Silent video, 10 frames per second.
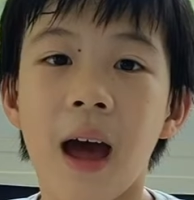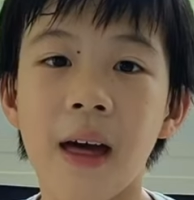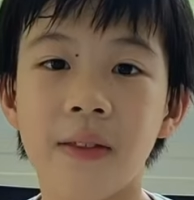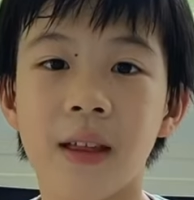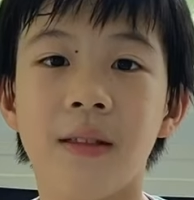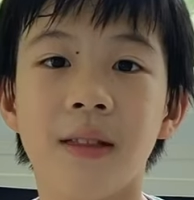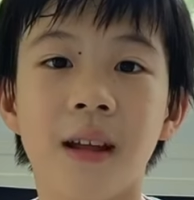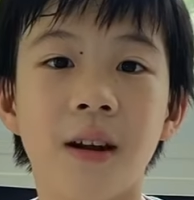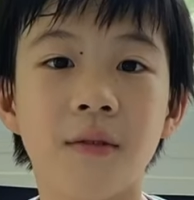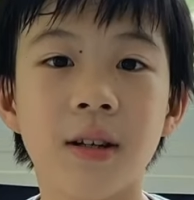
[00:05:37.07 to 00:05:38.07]
And then
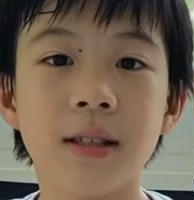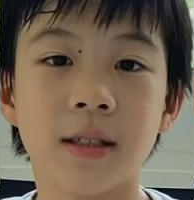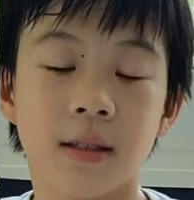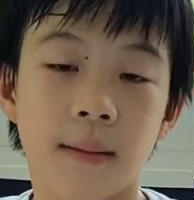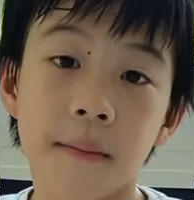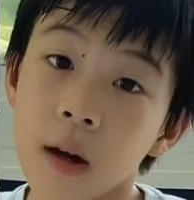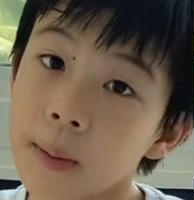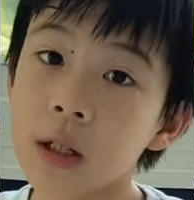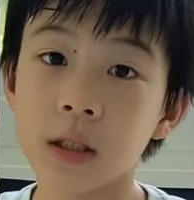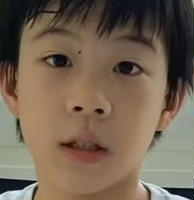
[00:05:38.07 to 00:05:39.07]
there was a
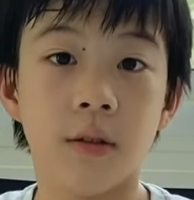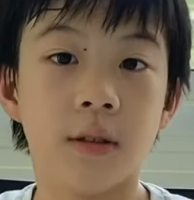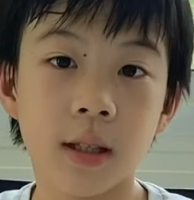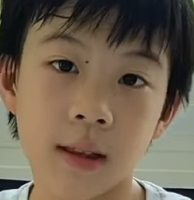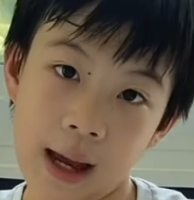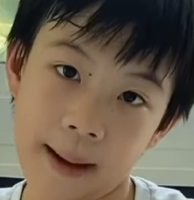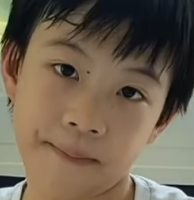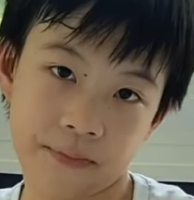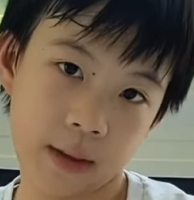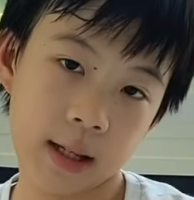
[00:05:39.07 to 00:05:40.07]
person who did that.
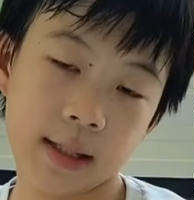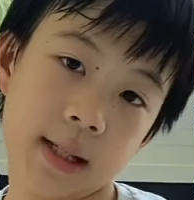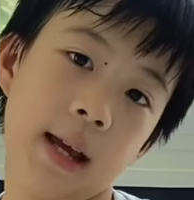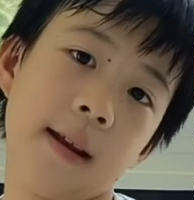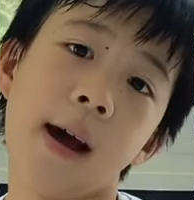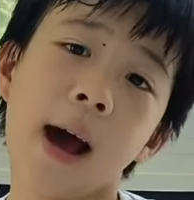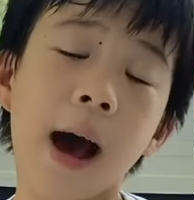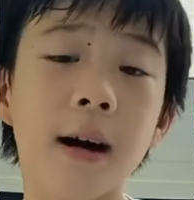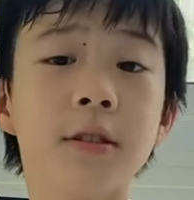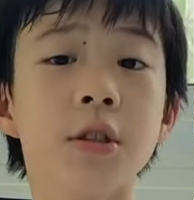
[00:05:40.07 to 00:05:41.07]
He said,
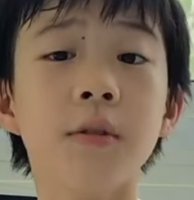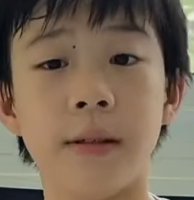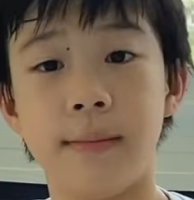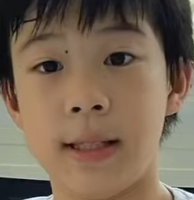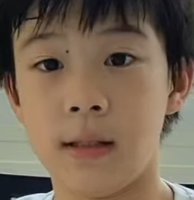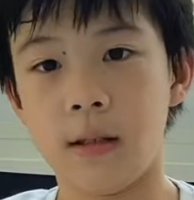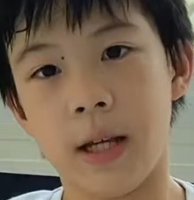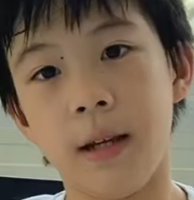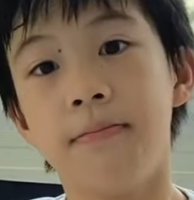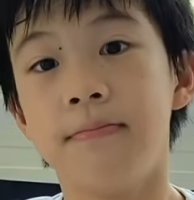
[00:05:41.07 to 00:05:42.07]
I'll do it, Miss
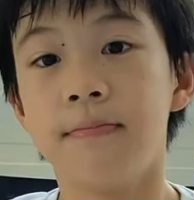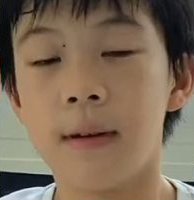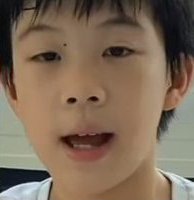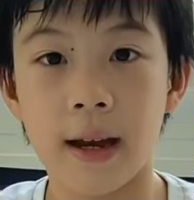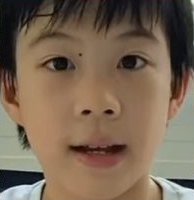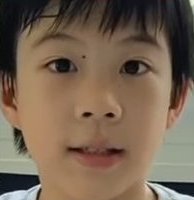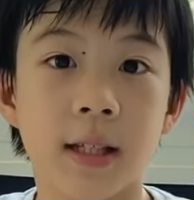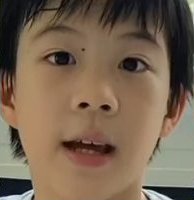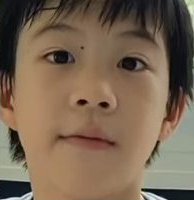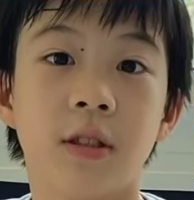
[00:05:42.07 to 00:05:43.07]
Lee. And his
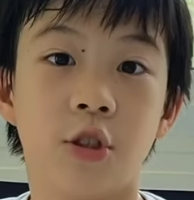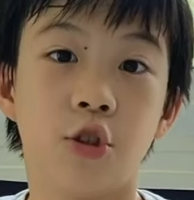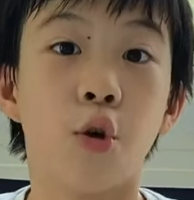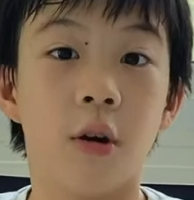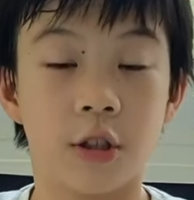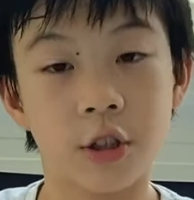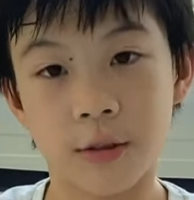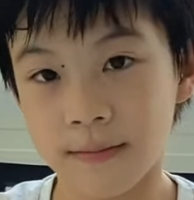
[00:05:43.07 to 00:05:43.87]
name was George.